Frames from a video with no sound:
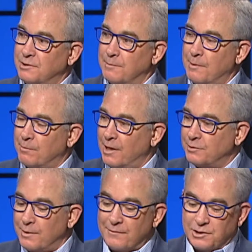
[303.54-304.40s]
Jimmy plays.
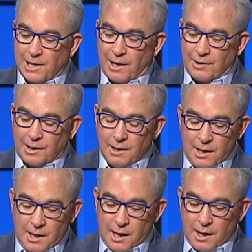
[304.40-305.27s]
We have a charity.
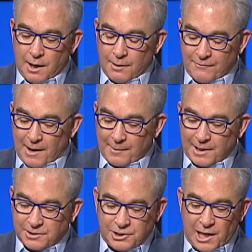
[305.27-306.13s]
Our family
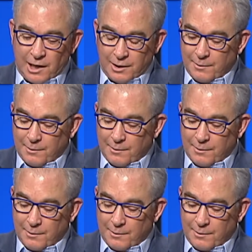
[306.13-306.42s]
has a charity.